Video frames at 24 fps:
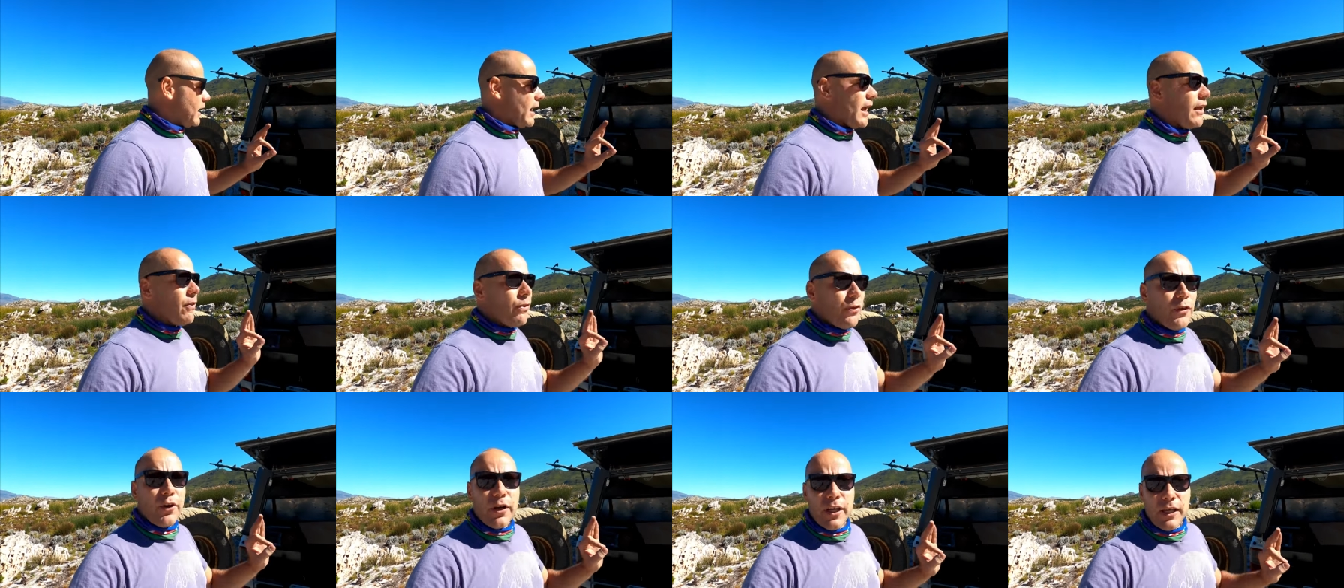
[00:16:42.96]

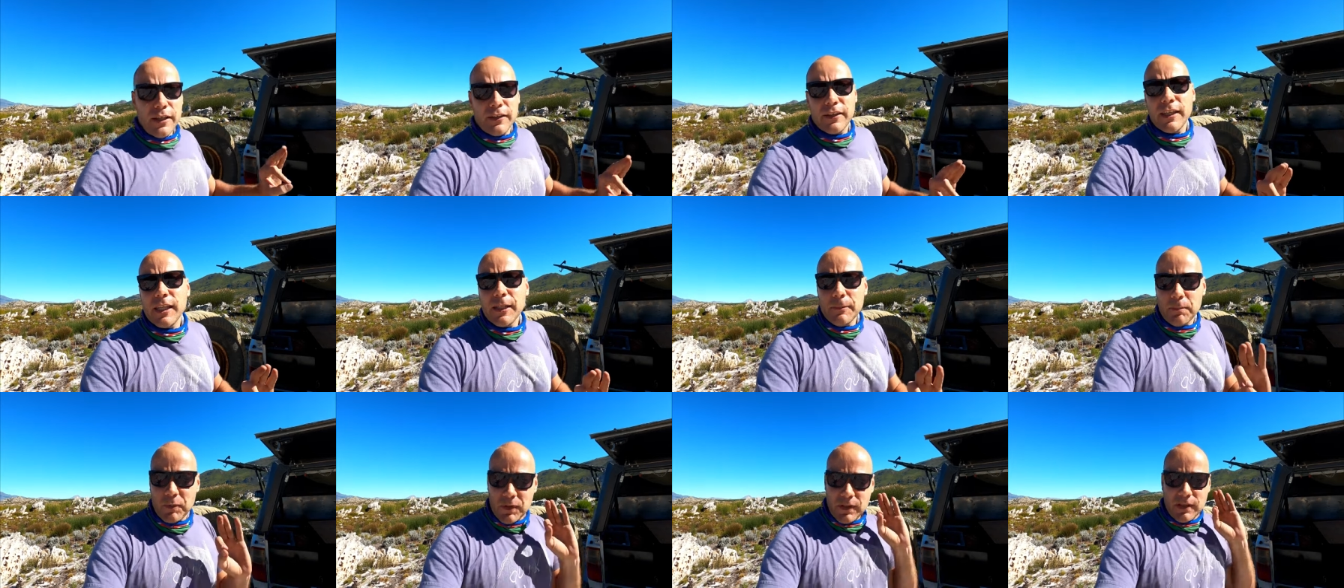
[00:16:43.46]
And three, it
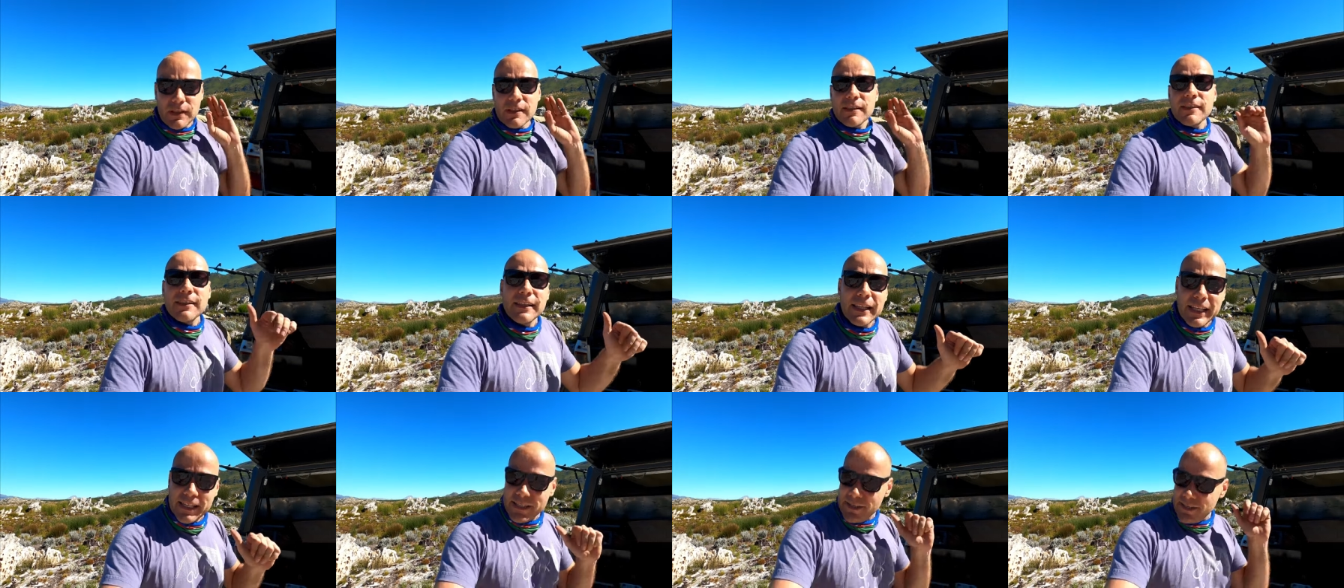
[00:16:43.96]
keeps
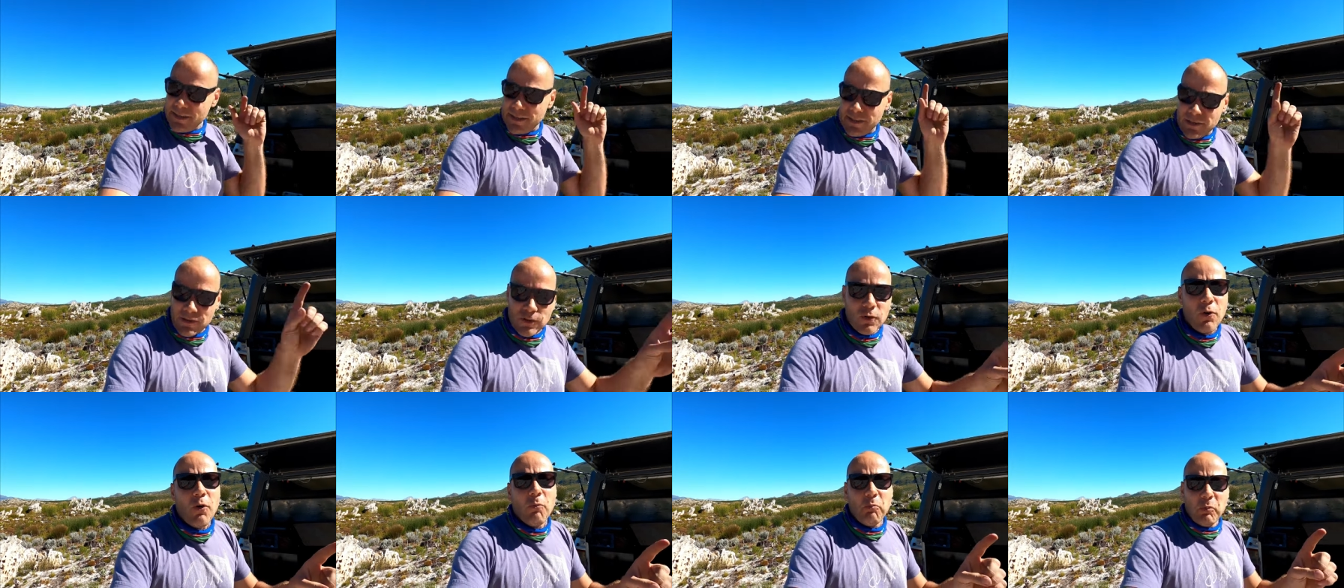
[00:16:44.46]
snakes
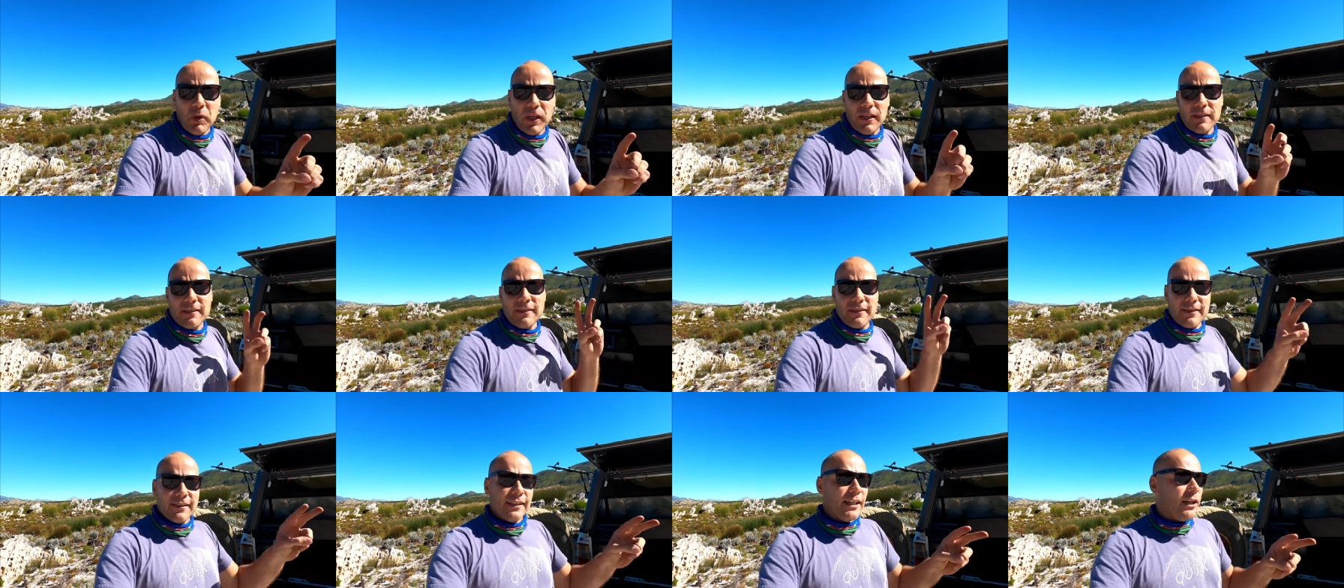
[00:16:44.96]
and
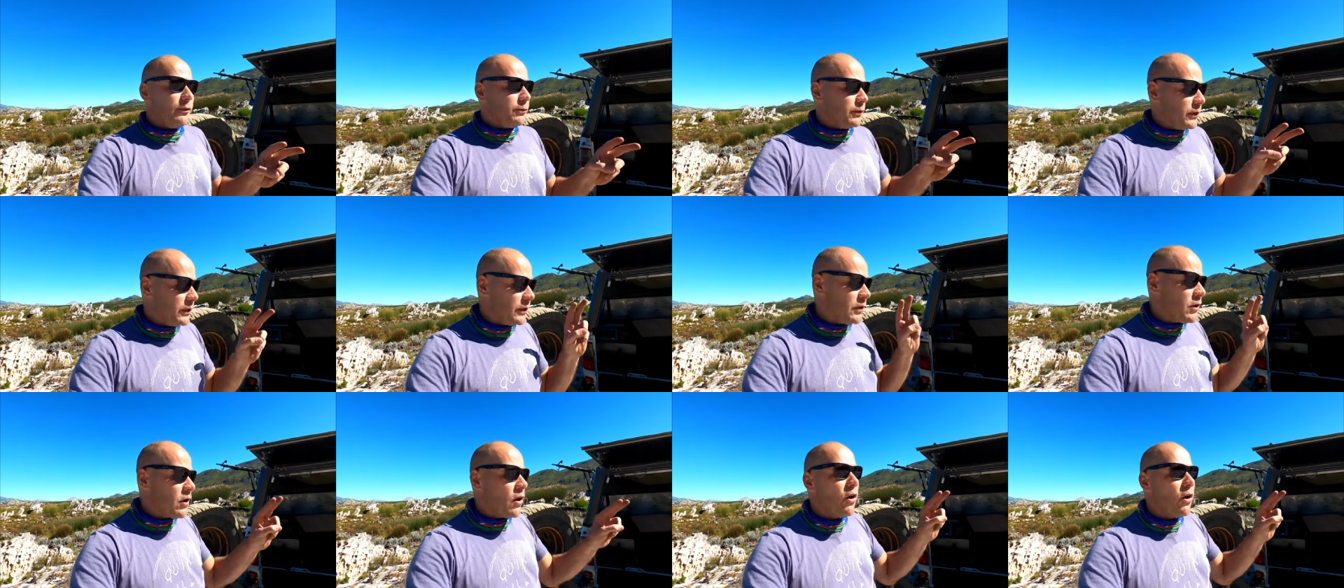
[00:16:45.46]
scorpions and stuff